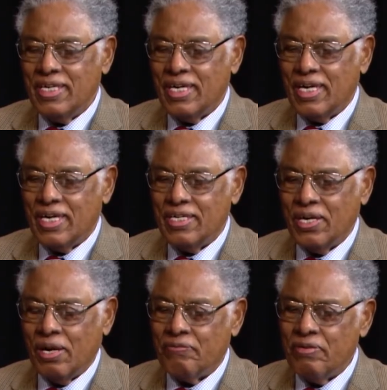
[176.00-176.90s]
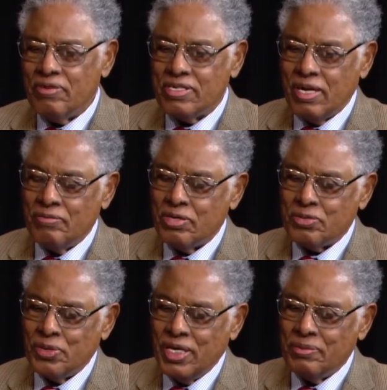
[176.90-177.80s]
And then on 57th
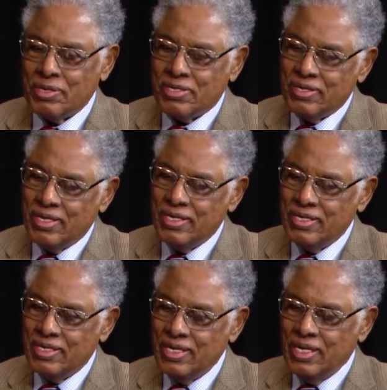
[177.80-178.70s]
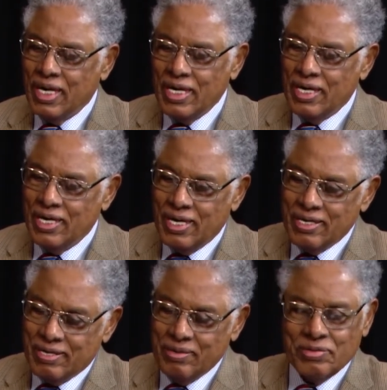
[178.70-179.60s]
Street, it would turn,
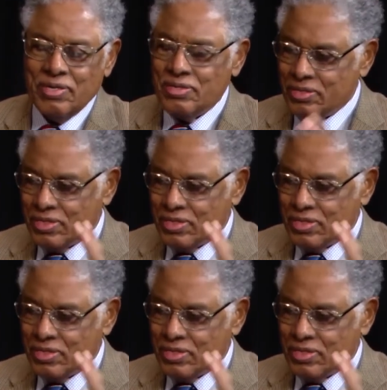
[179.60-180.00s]
this